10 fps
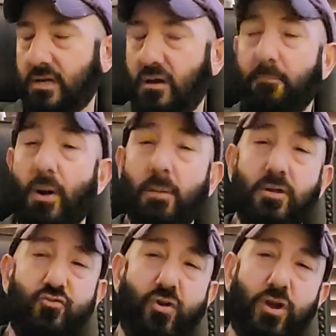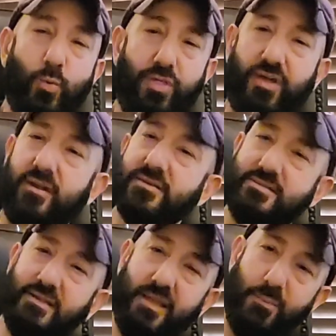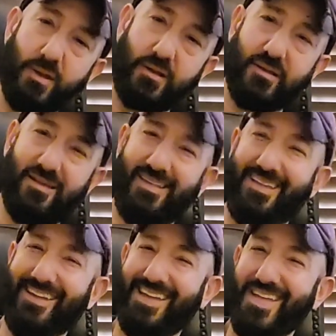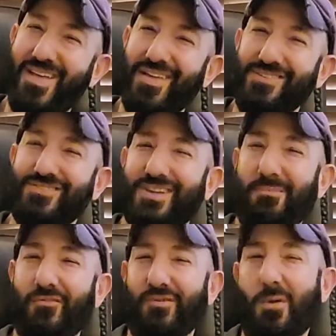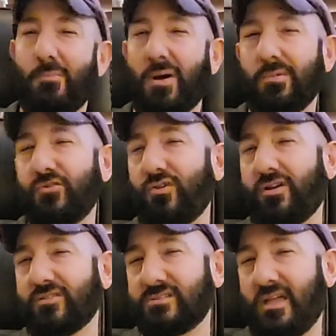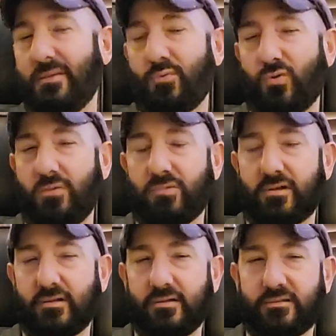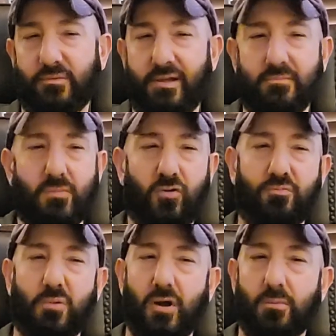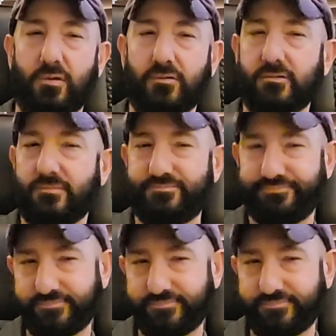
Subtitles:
A bourbon drinker would think this is anemic. Just coming from a bourbon drinker's standpoint, because, I mean, most bourbons,